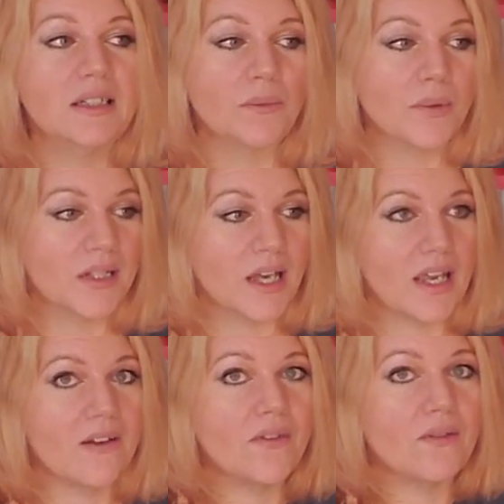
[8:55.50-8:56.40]
when I
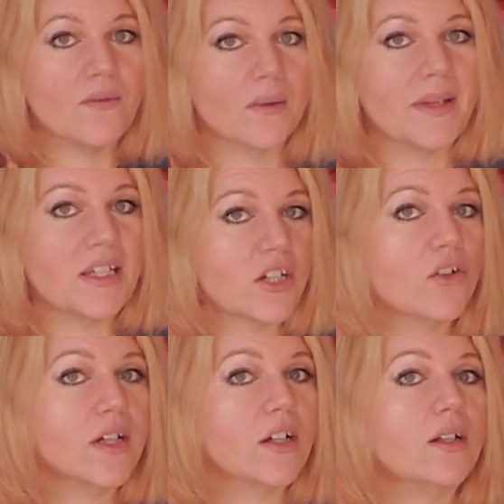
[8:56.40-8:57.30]
have inflammation
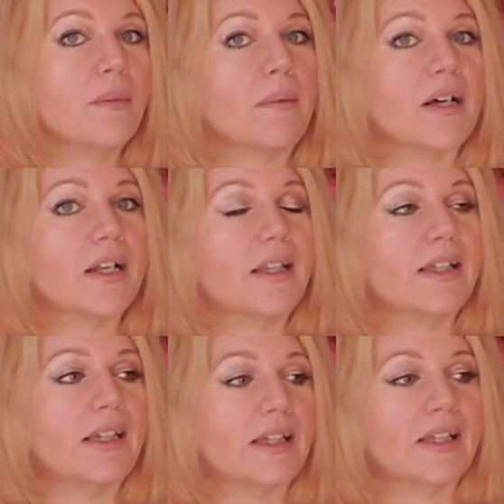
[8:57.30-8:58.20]
going on in my body,
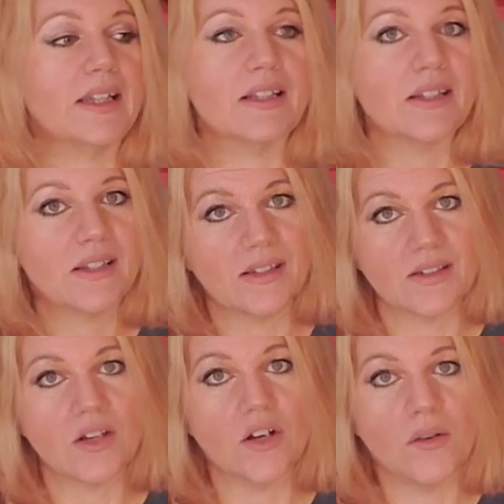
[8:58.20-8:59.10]
it can
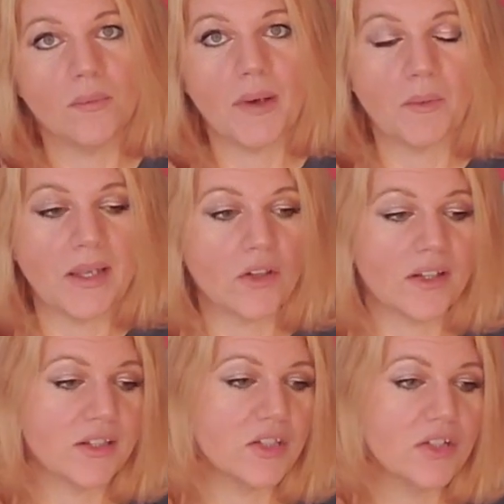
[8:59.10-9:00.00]
stall my weight
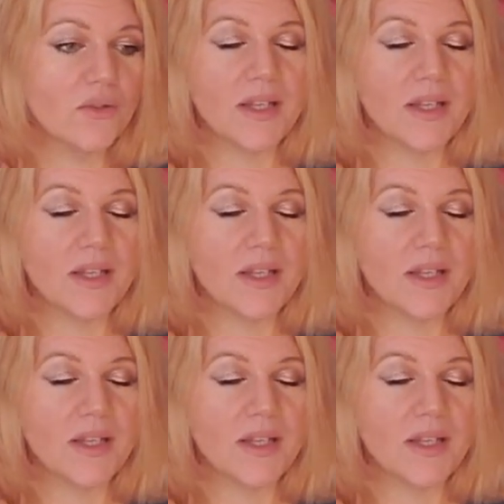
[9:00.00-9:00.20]
loss too.